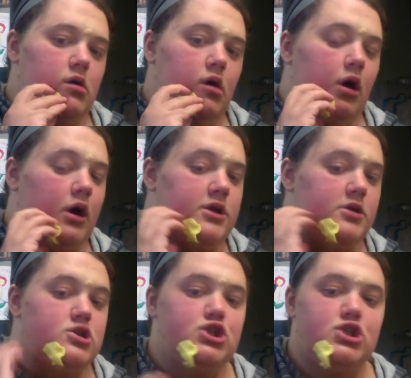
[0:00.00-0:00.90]
on your
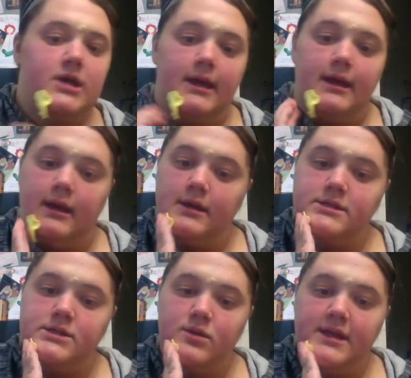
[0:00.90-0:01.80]
chin
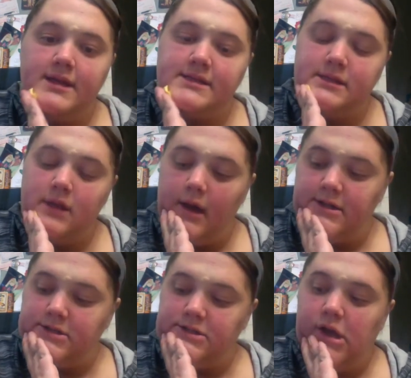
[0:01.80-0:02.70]
so that it's not
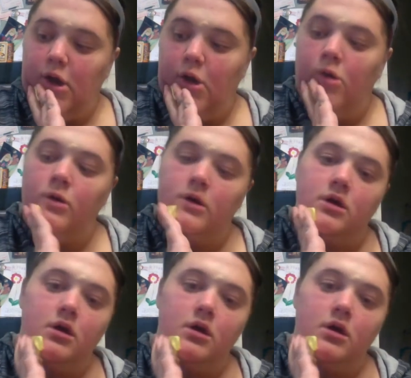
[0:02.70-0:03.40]
so